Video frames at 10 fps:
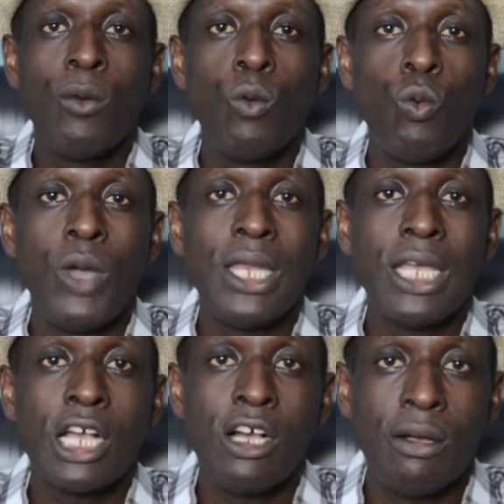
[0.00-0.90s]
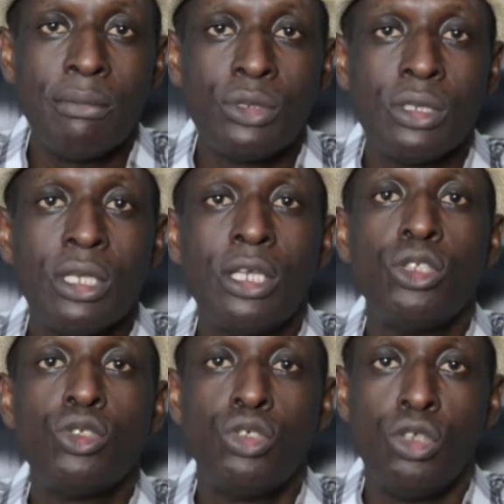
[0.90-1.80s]
when it comes
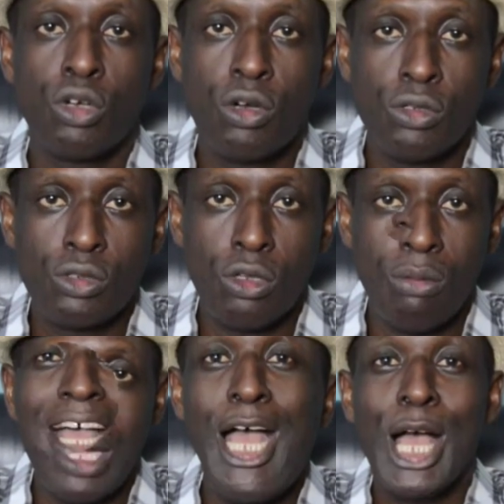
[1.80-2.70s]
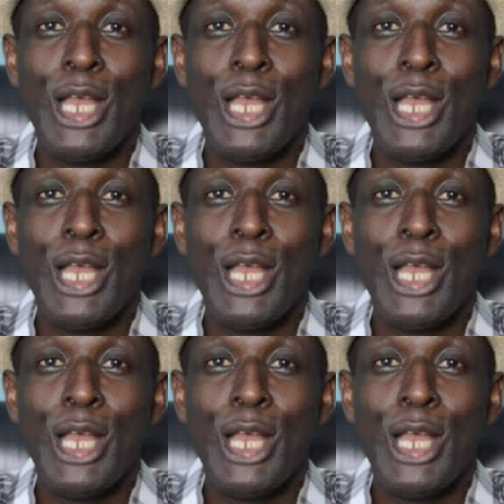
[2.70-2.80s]
to your customer.